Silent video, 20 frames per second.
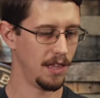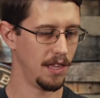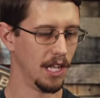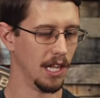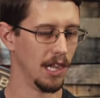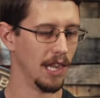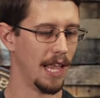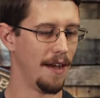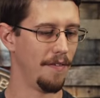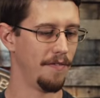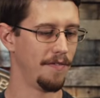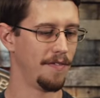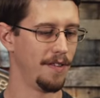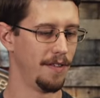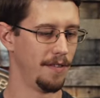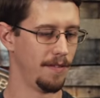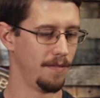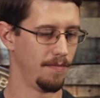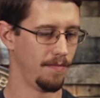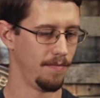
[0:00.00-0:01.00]
The
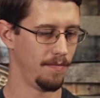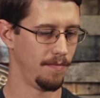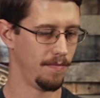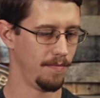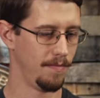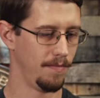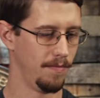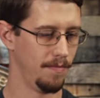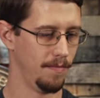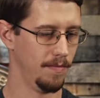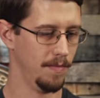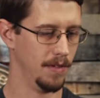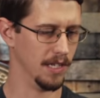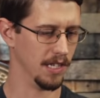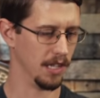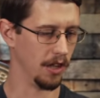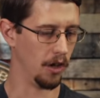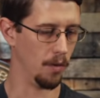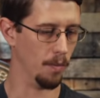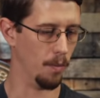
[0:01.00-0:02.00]
left
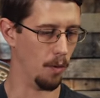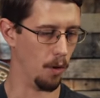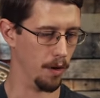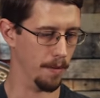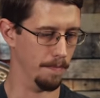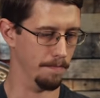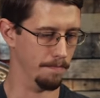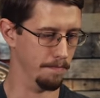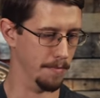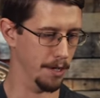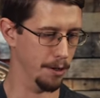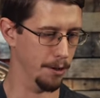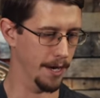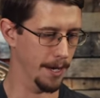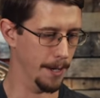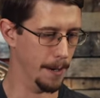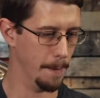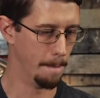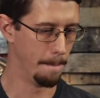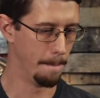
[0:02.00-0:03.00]
is a little more muted.